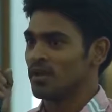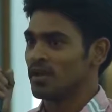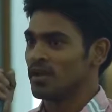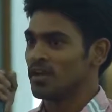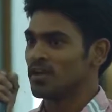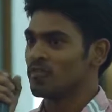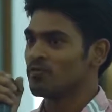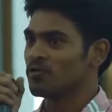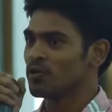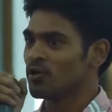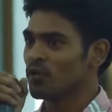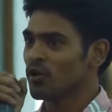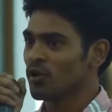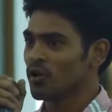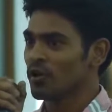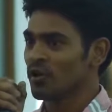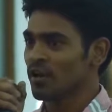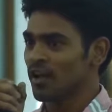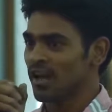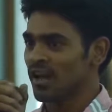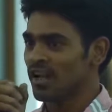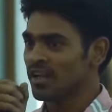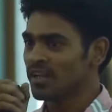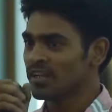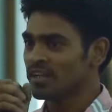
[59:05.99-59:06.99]
If you are
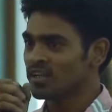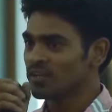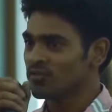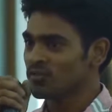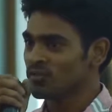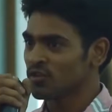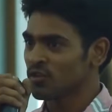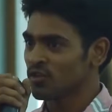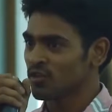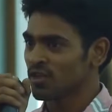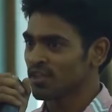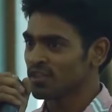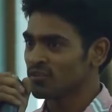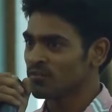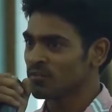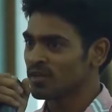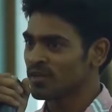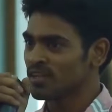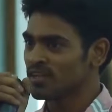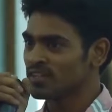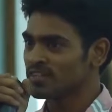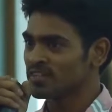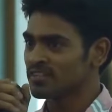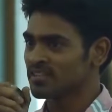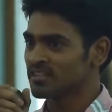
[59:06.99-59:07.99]
right, if your
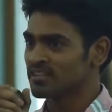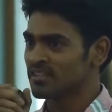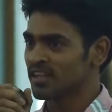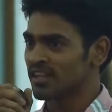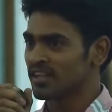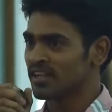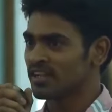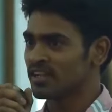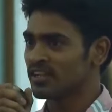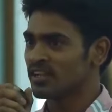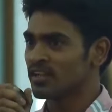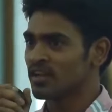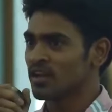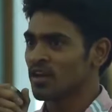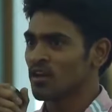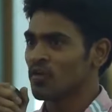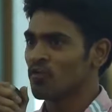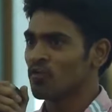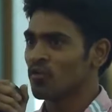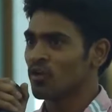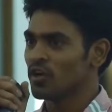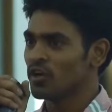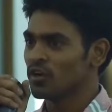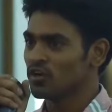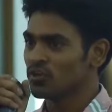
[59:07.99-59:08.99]
experience is right,
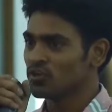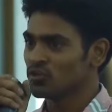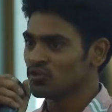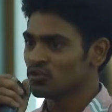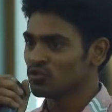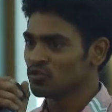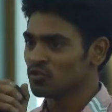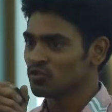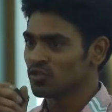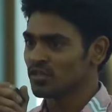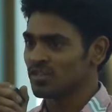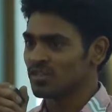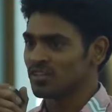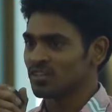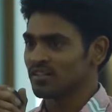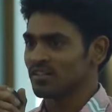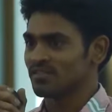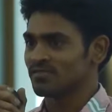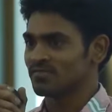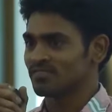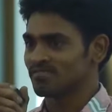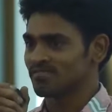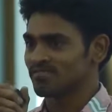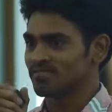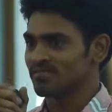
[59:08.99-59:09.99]
why don't you do that?
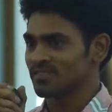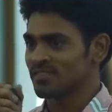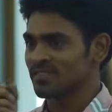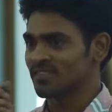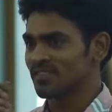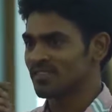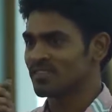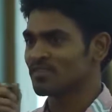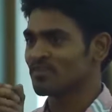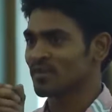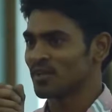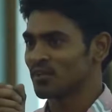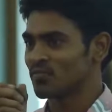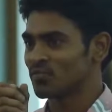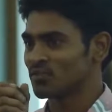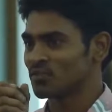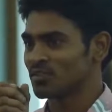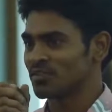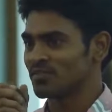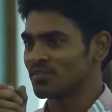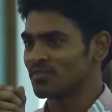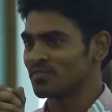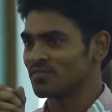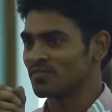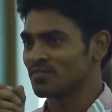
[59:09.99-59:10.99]
This is my
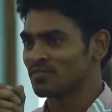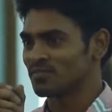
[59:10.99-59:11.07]
question.